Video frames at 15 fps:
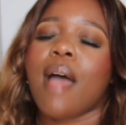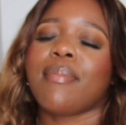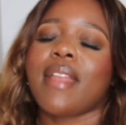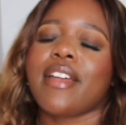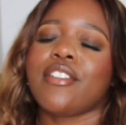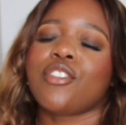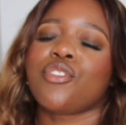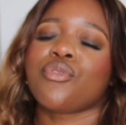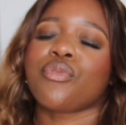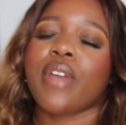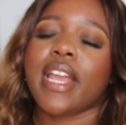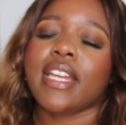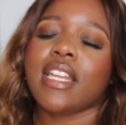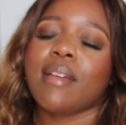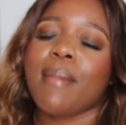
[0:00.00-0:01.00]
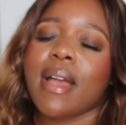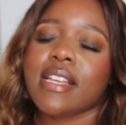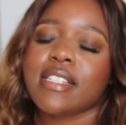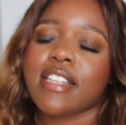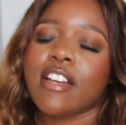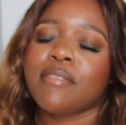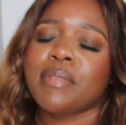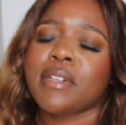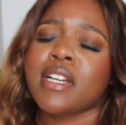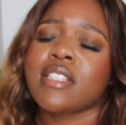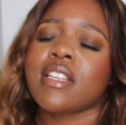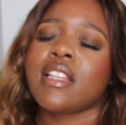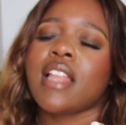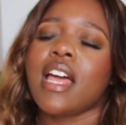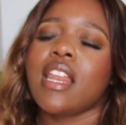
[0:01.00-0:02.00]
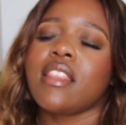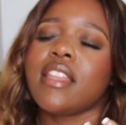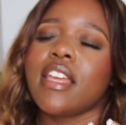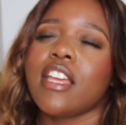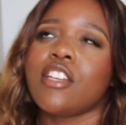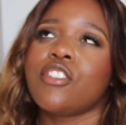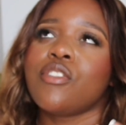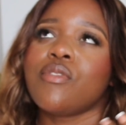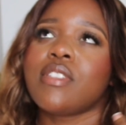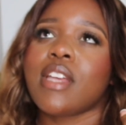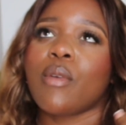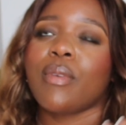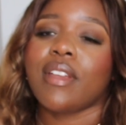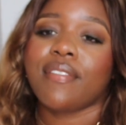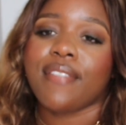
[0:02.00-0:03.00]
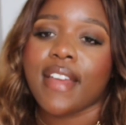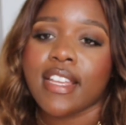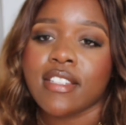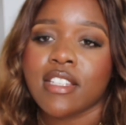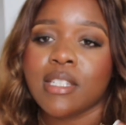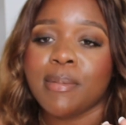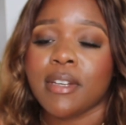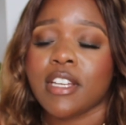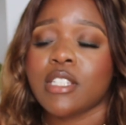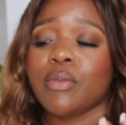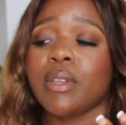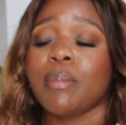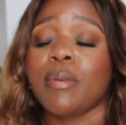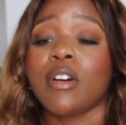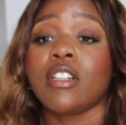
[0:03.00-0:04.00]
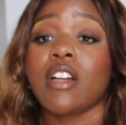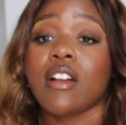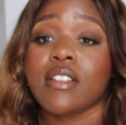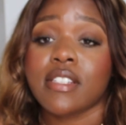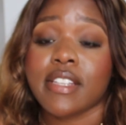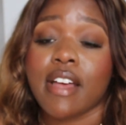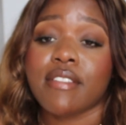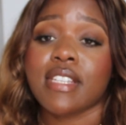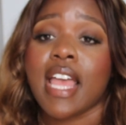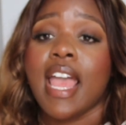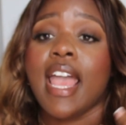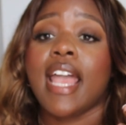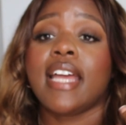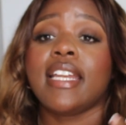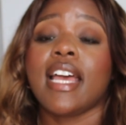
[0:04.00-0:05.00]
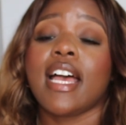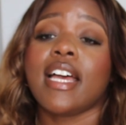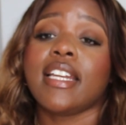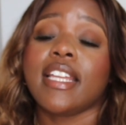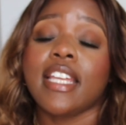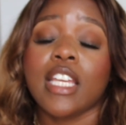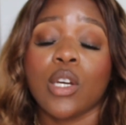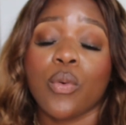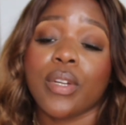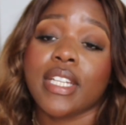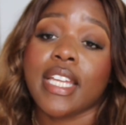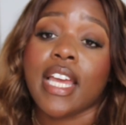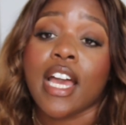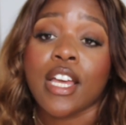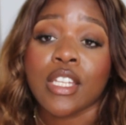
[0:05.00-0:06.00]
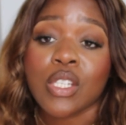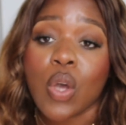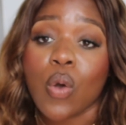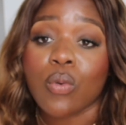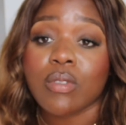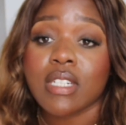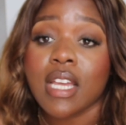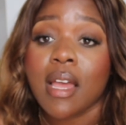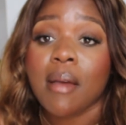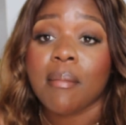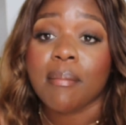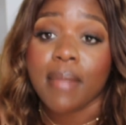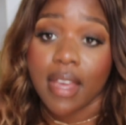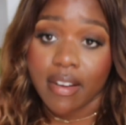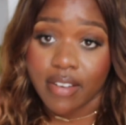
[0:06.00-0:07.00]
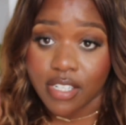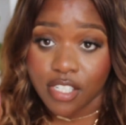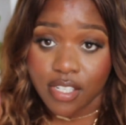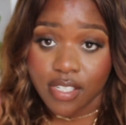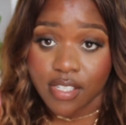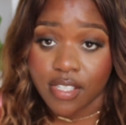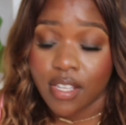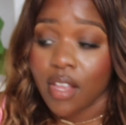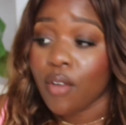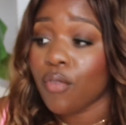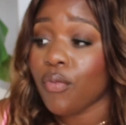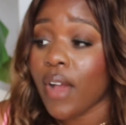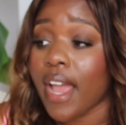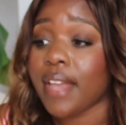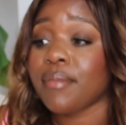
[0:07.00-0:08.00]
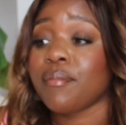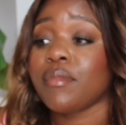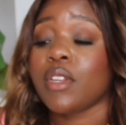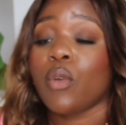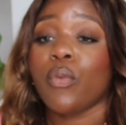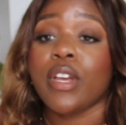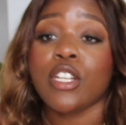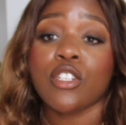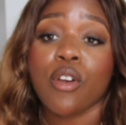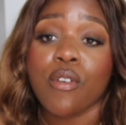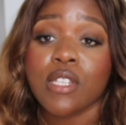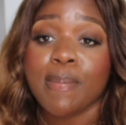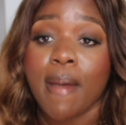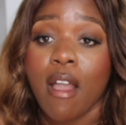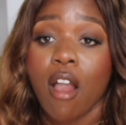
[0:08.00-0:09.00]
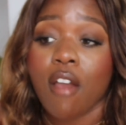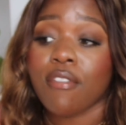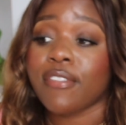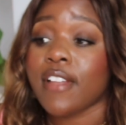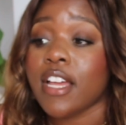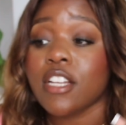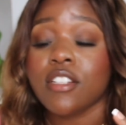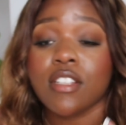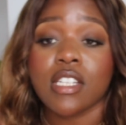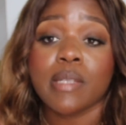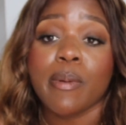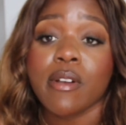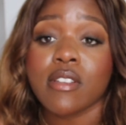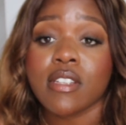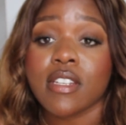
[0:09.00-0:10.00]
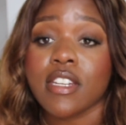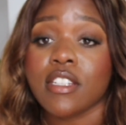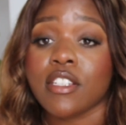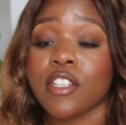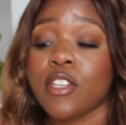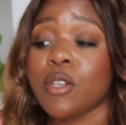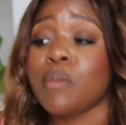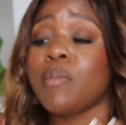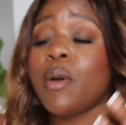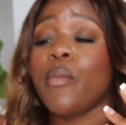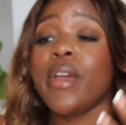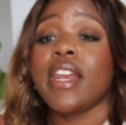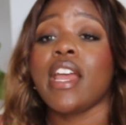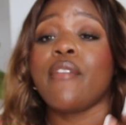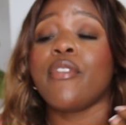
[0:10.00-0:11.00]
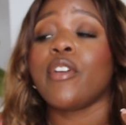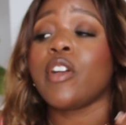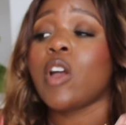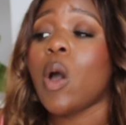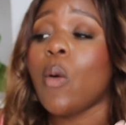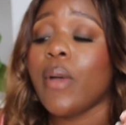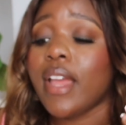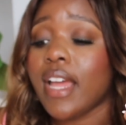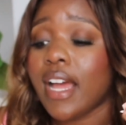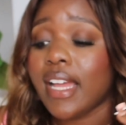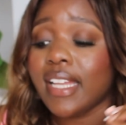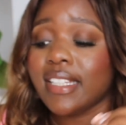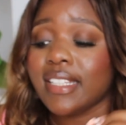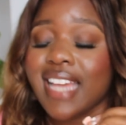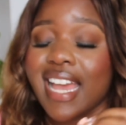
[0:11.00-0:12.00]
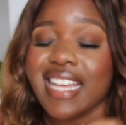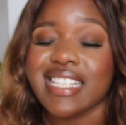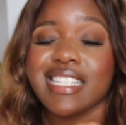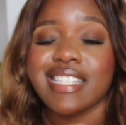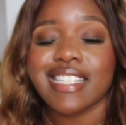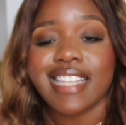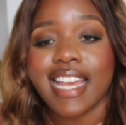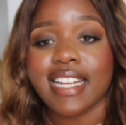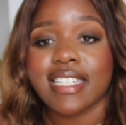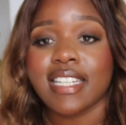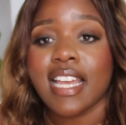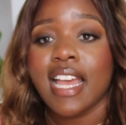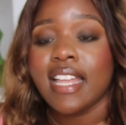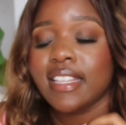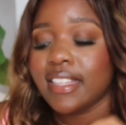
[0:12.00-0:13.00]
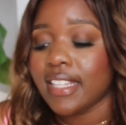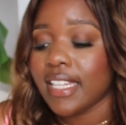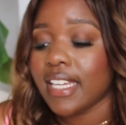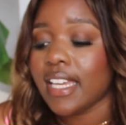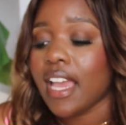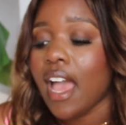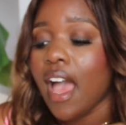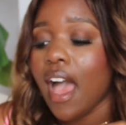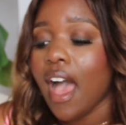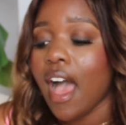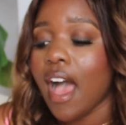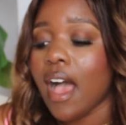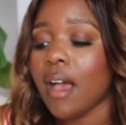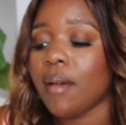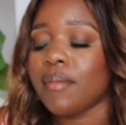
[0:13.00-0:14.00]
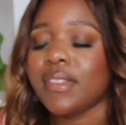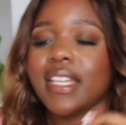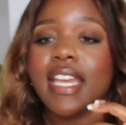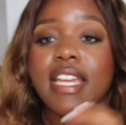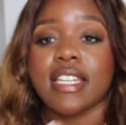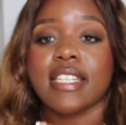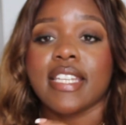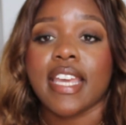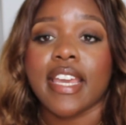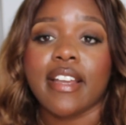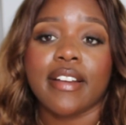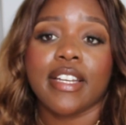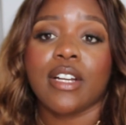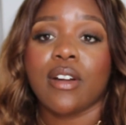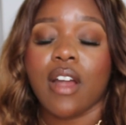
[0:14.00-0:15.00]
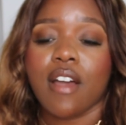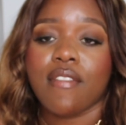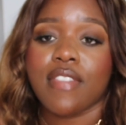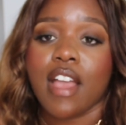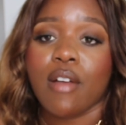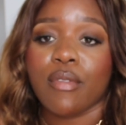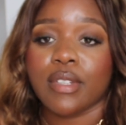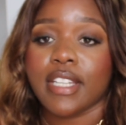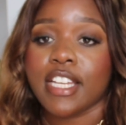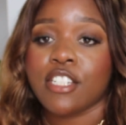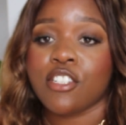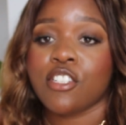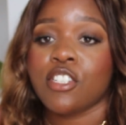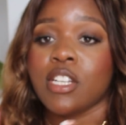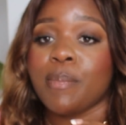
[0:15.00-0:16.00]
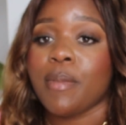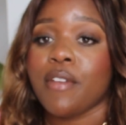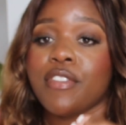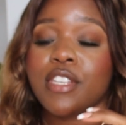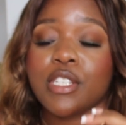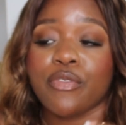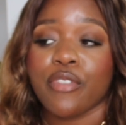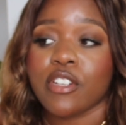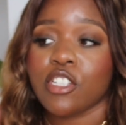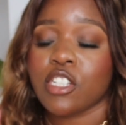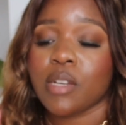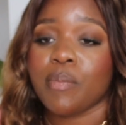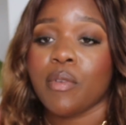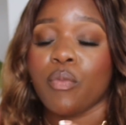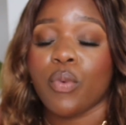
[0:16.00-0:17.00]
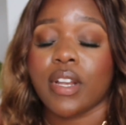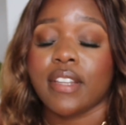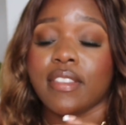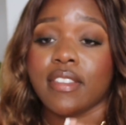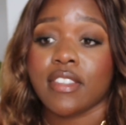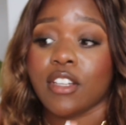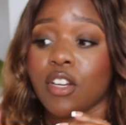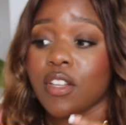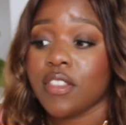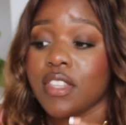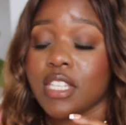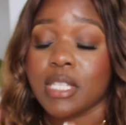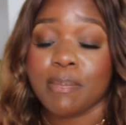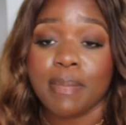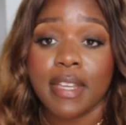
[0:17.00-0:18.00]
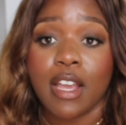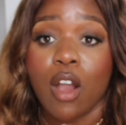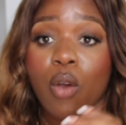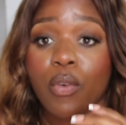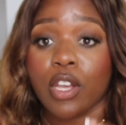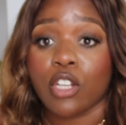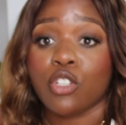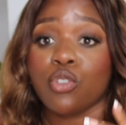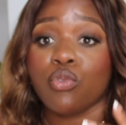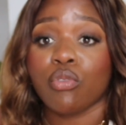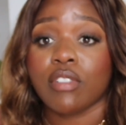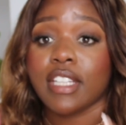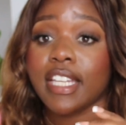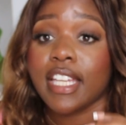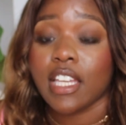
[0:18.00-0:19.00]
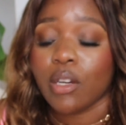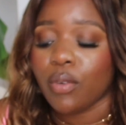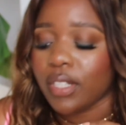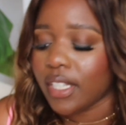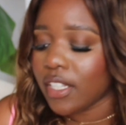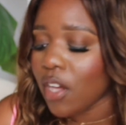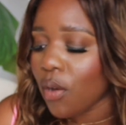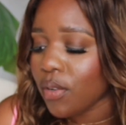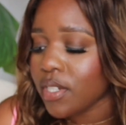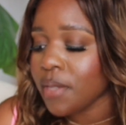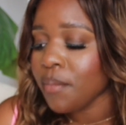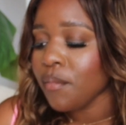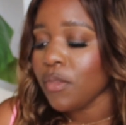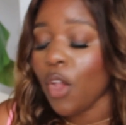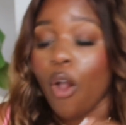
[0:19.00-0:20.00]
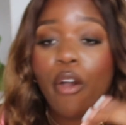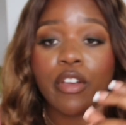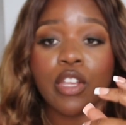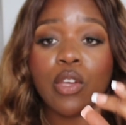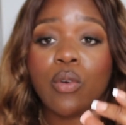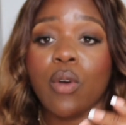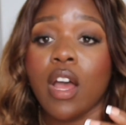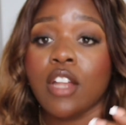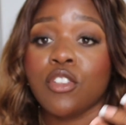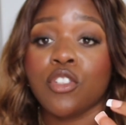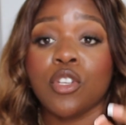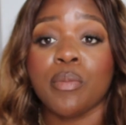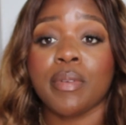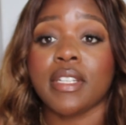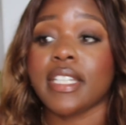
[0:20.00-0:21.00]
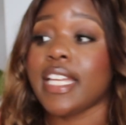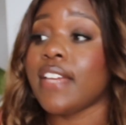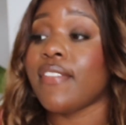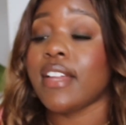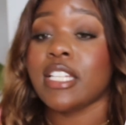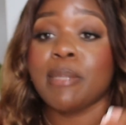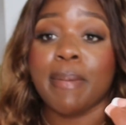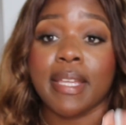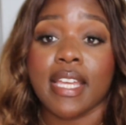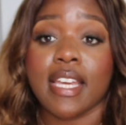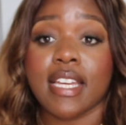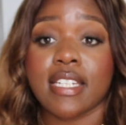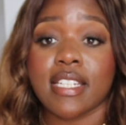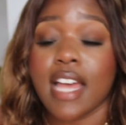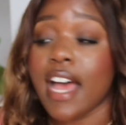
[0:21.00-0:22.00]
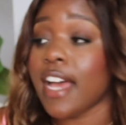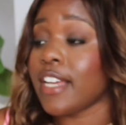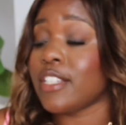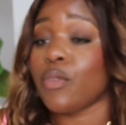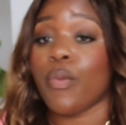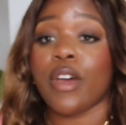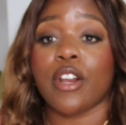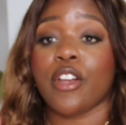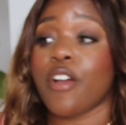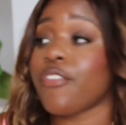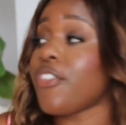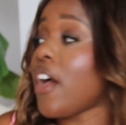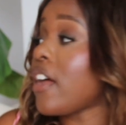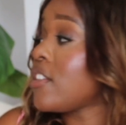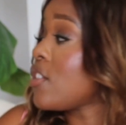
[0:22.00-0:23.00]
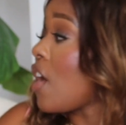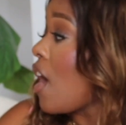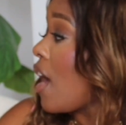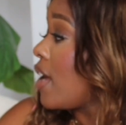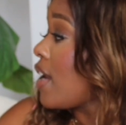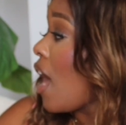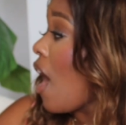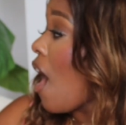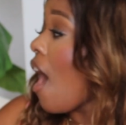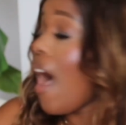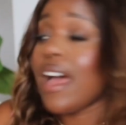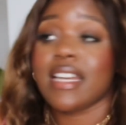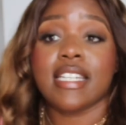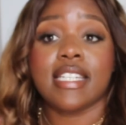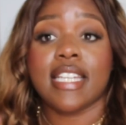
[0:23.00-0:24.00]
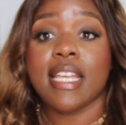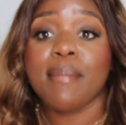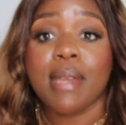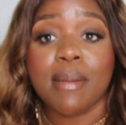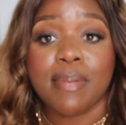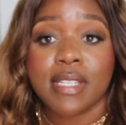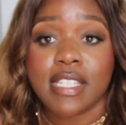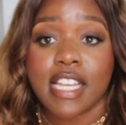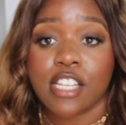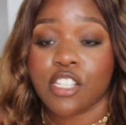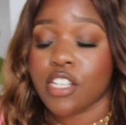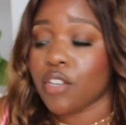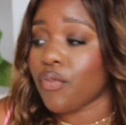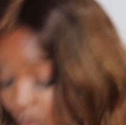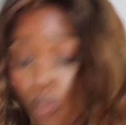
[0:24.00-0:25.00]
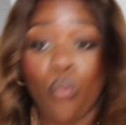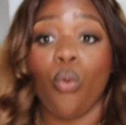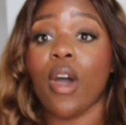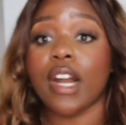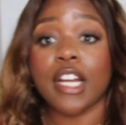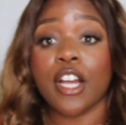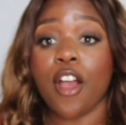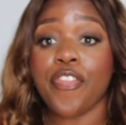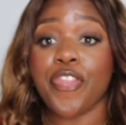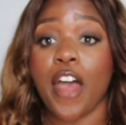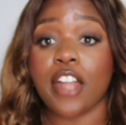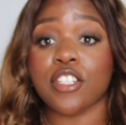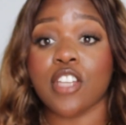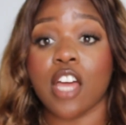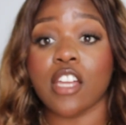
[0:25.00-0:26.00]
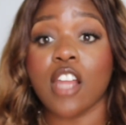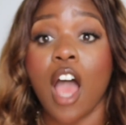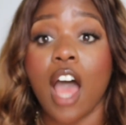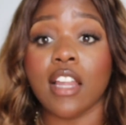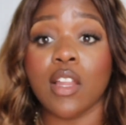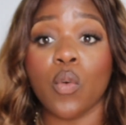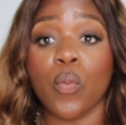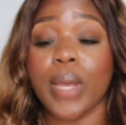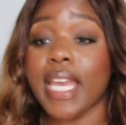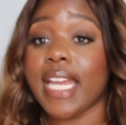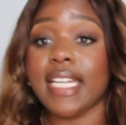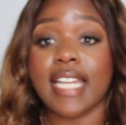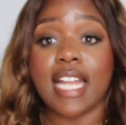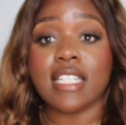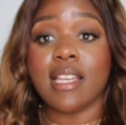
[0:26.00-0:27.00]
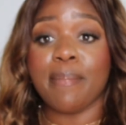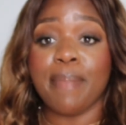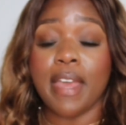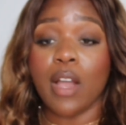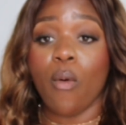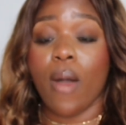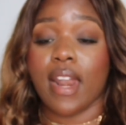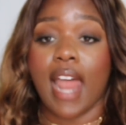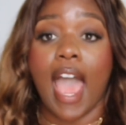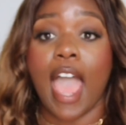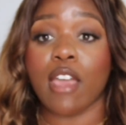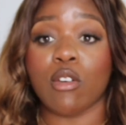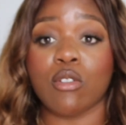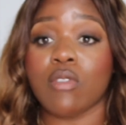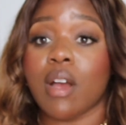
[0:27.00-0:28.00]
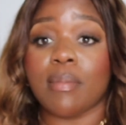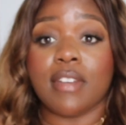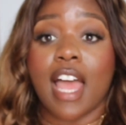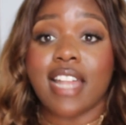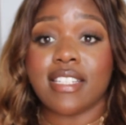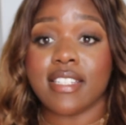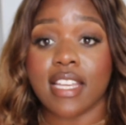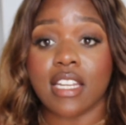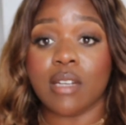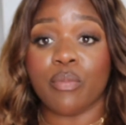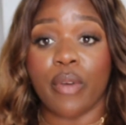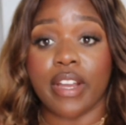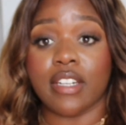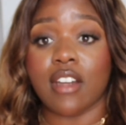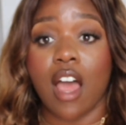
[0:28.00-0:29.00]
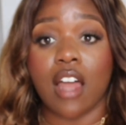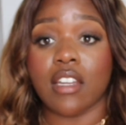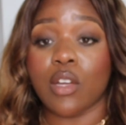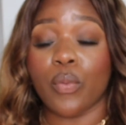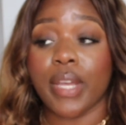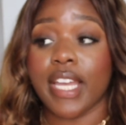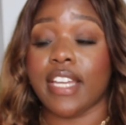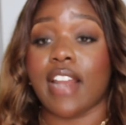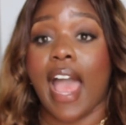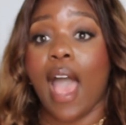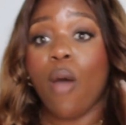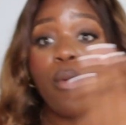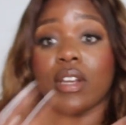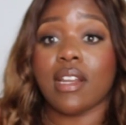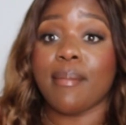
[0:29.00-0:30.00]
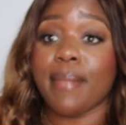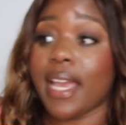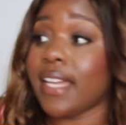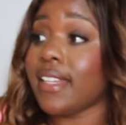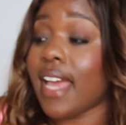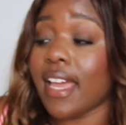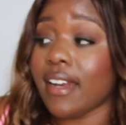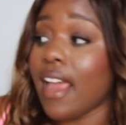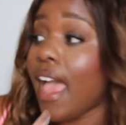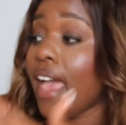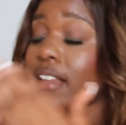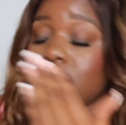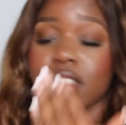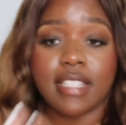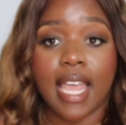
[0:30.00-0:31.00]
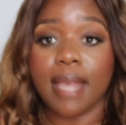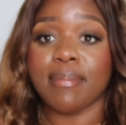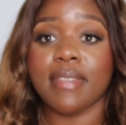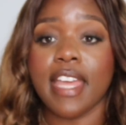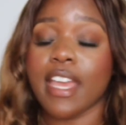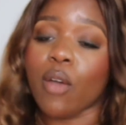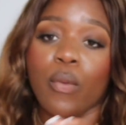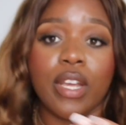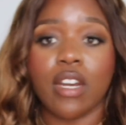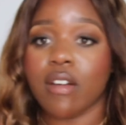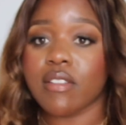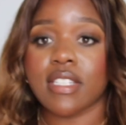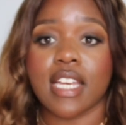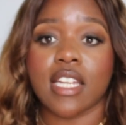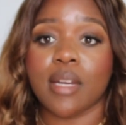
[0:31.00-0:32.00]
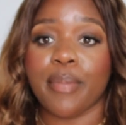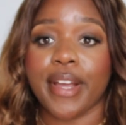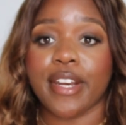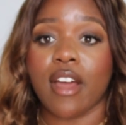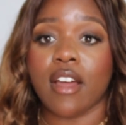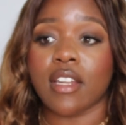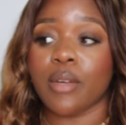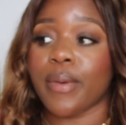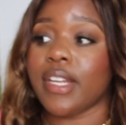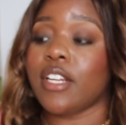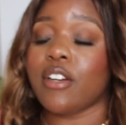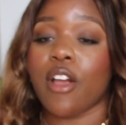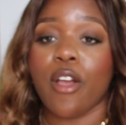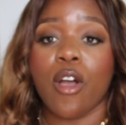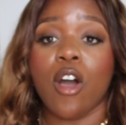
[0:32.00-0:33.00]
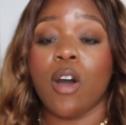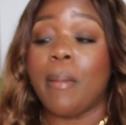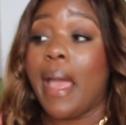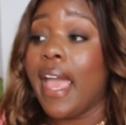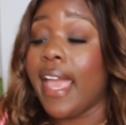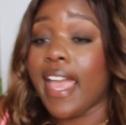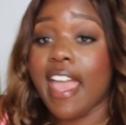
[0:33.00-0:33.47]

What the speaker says: I'm not draining myself, because a lot of the issues that we face is because we put ourselves in unequally yoked marriages, right? We chose by our flesh, this person is cute, but we never go dissect the interior of that relationship, of this friendship, of what could this be? Are we truly equally yoked? Do you believe in speaking in tongues? What are your thoughts on demon possession? What are your thoughts on Halloween? That's a big one. I grew up not celebrating Halloween. I want a man that, same thing. We don't celebrate Halloween in our home.